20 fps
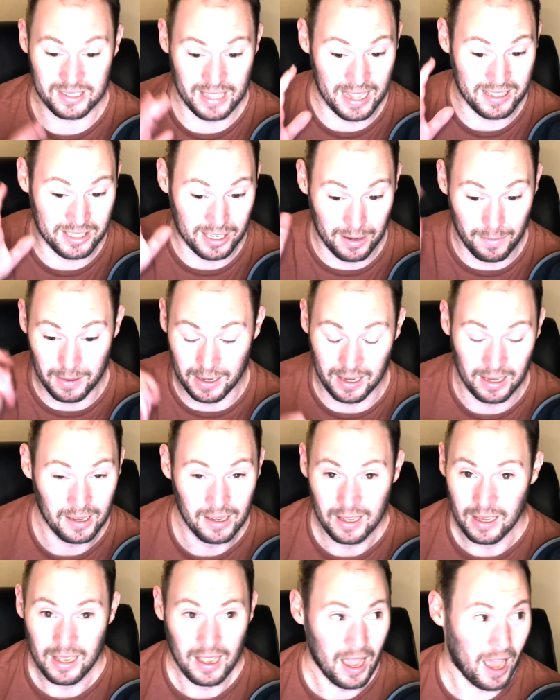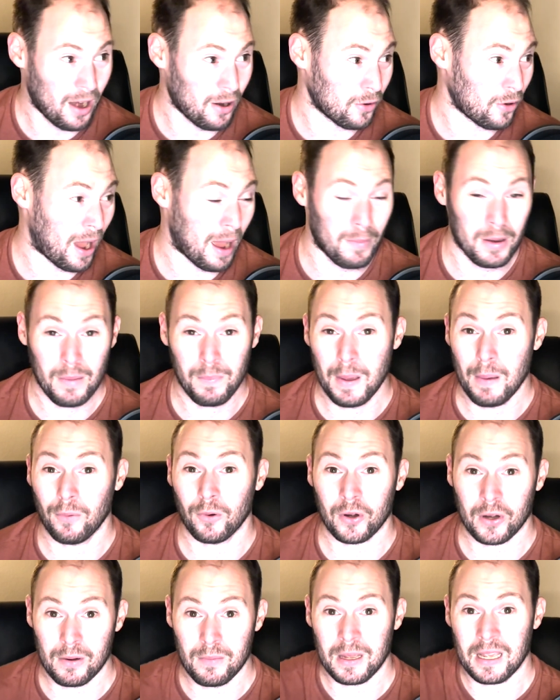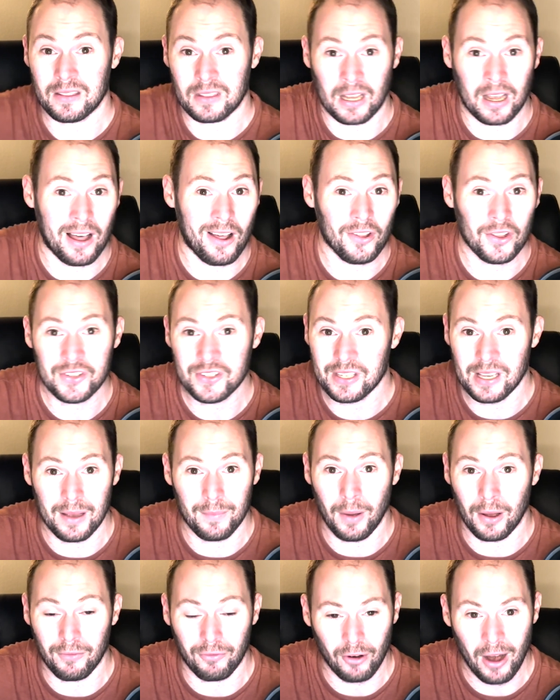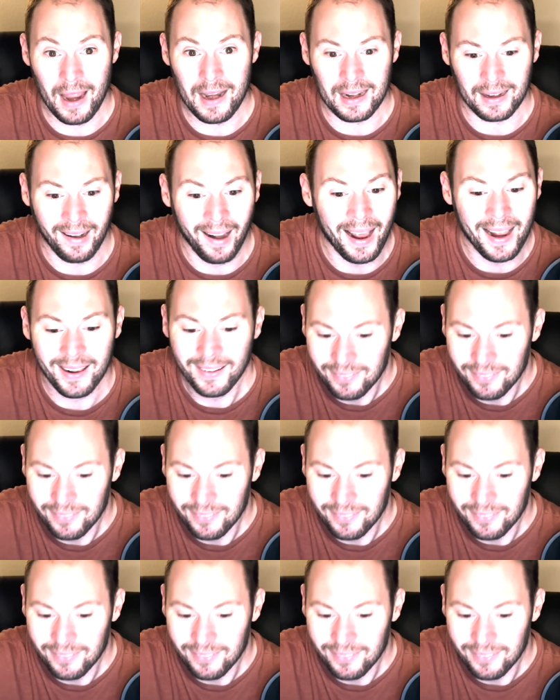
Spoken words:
That's going to be, I don't know how many people are going to be at the Coliseum on Friday night.